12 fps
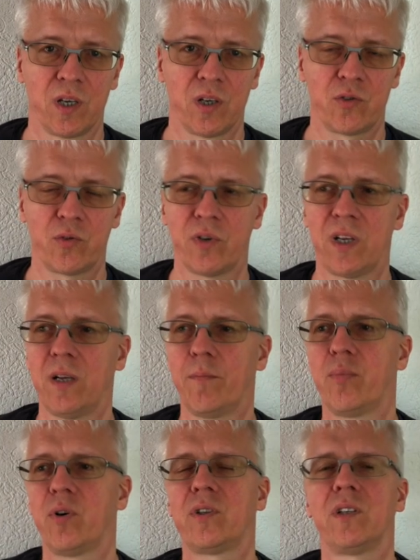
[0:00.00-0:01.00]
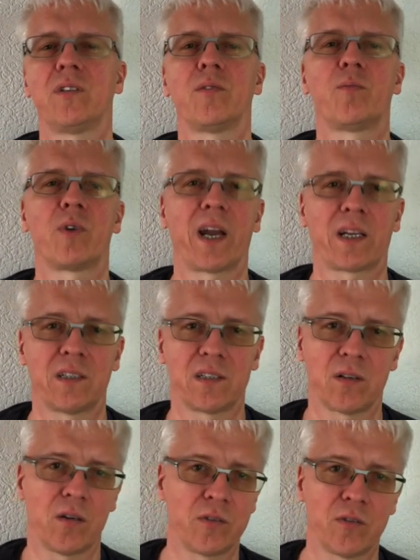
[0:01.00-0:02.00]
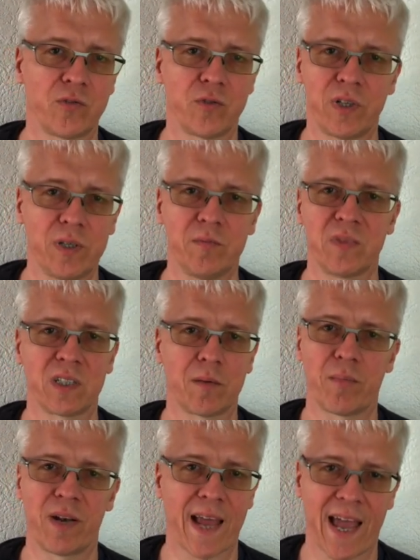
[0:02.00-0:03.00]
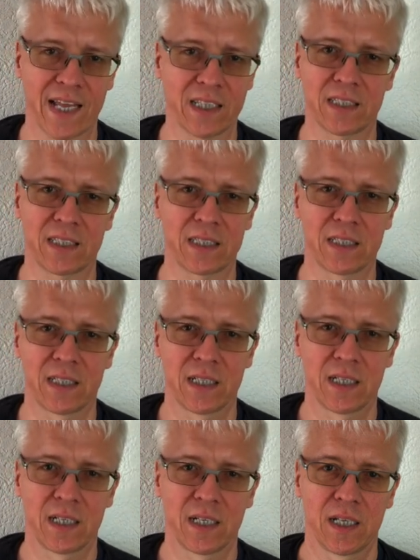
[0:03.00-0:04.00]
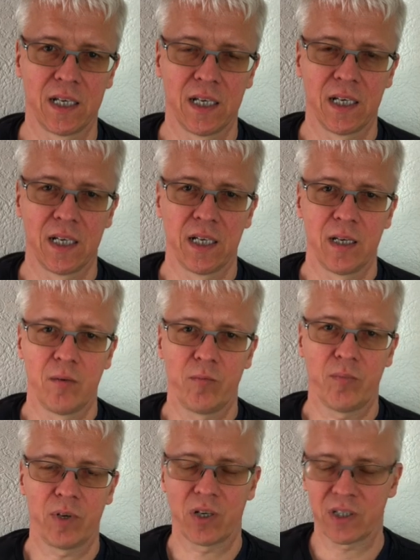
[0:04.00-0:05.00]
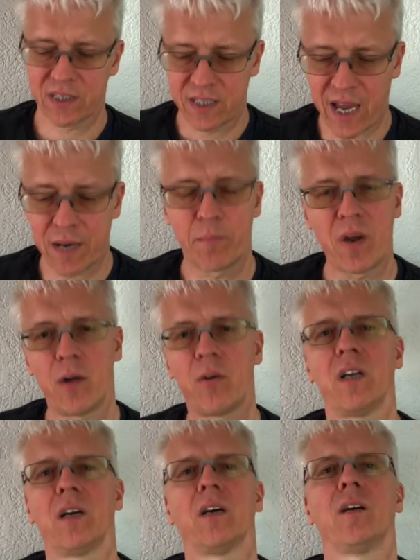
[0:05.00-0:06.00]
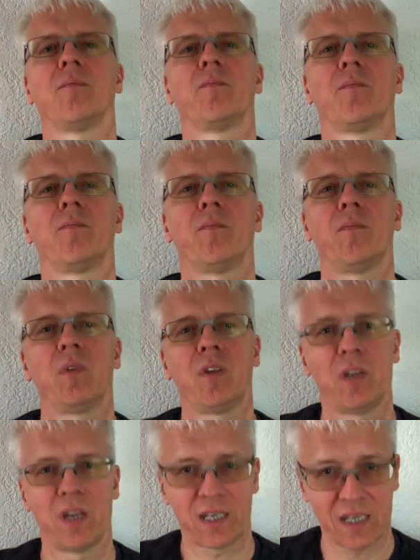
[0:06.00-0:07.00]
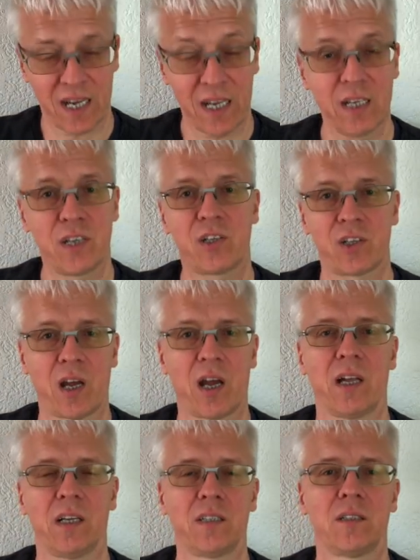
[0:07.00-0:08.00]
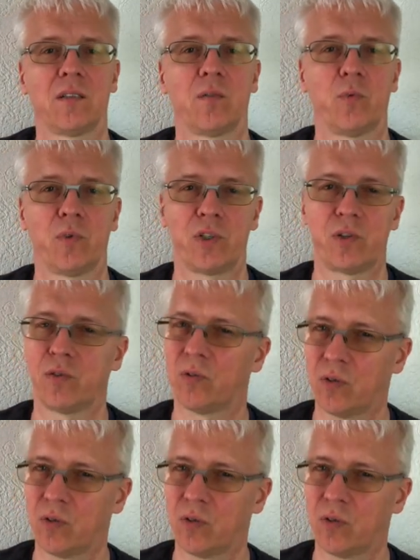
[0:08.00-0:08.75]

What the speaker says: to really put into practice all your dreams and plans. Because that barrier, that inner child which you